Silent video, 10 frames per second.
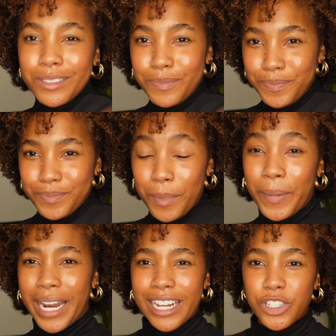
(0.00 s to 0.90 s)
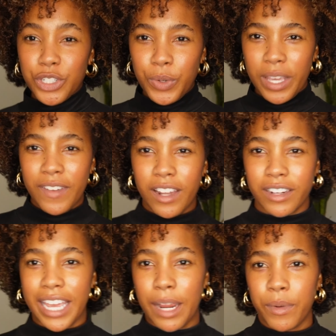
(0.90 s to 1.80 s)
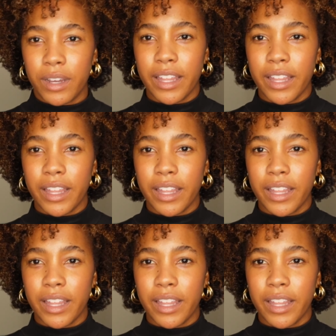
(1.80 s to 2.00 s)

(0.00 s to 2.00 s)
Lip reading: but I do, even on camera,